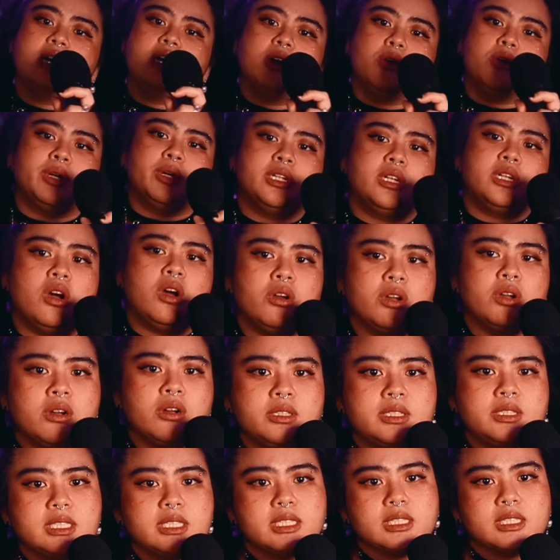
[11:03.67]
When Coco
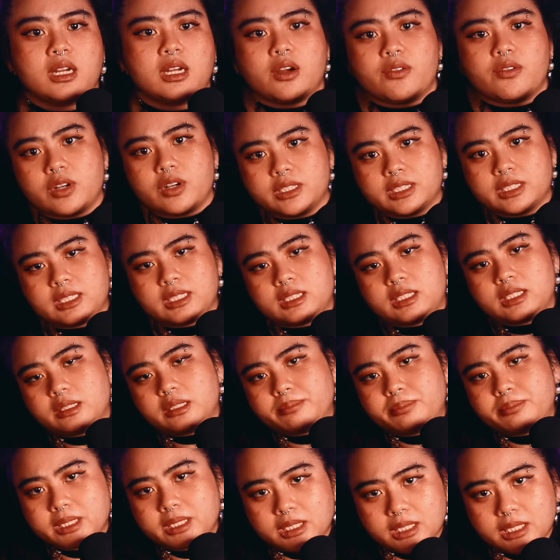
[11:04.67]
discovers that the
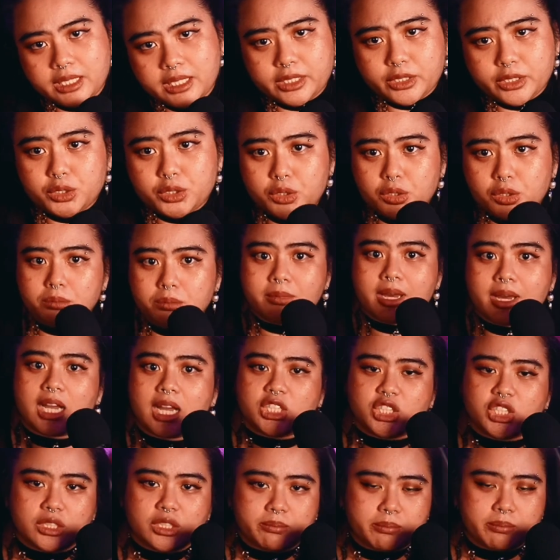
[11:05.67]
ability to do
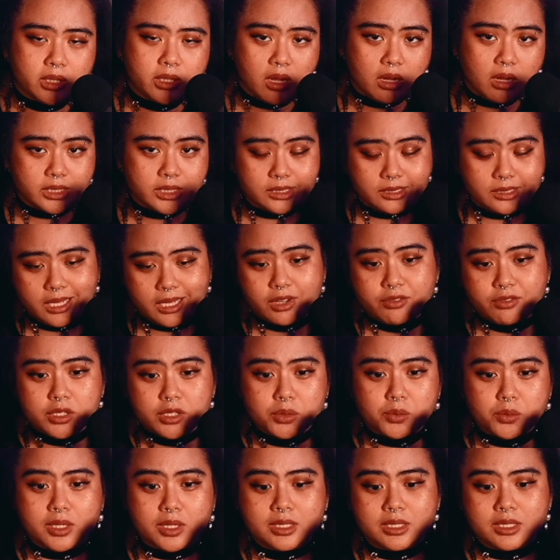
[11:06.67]
magic belongs to
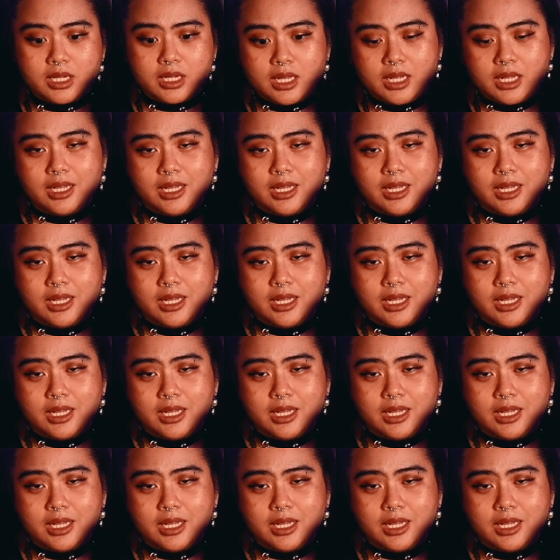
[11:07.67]
everyone,